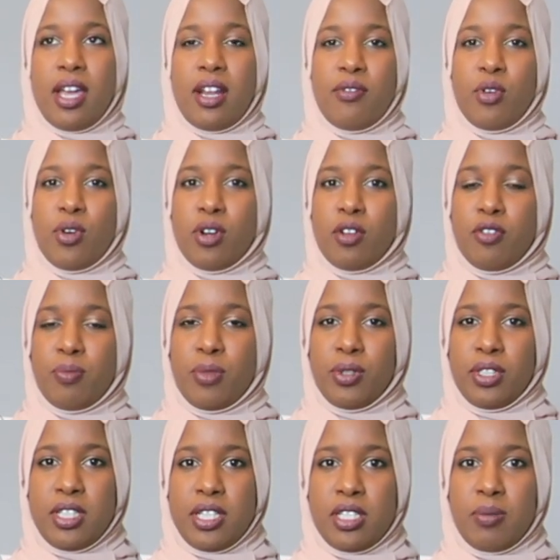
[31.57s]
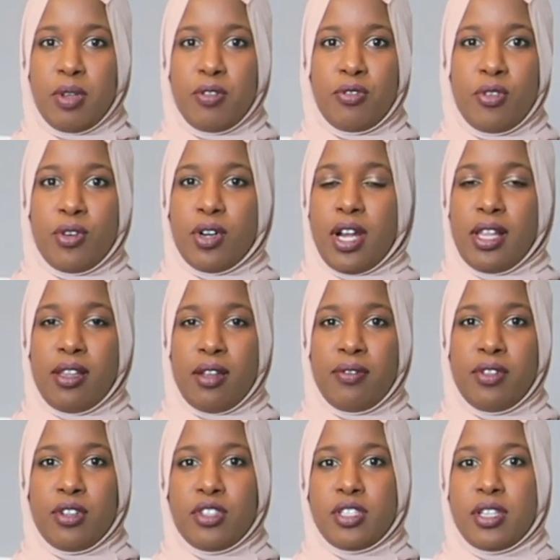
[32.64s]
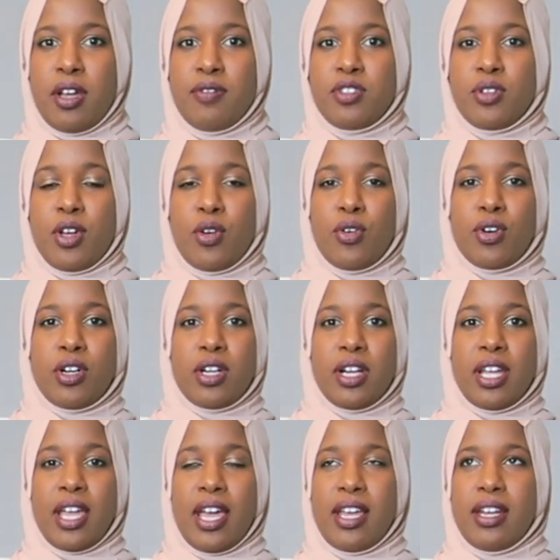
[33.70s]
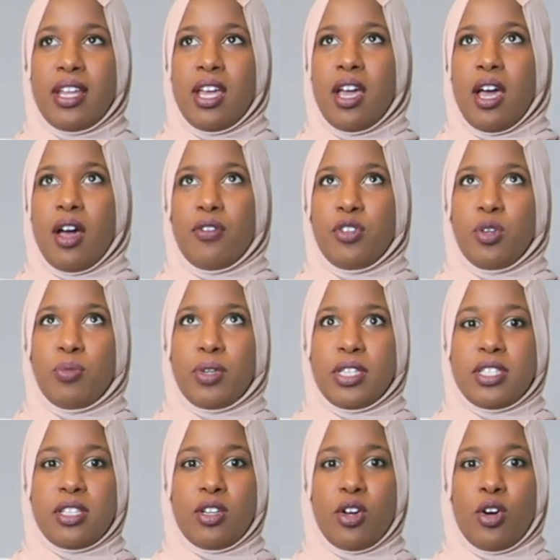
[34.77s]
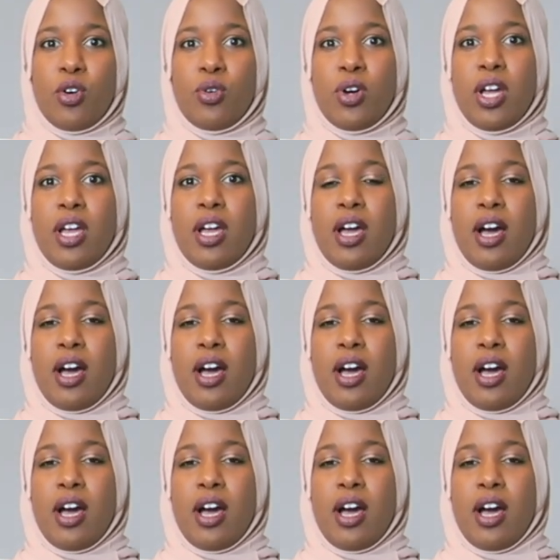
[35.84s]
And I've ordered from Modanisa before and I love their stuff, so I ordered again a few months ago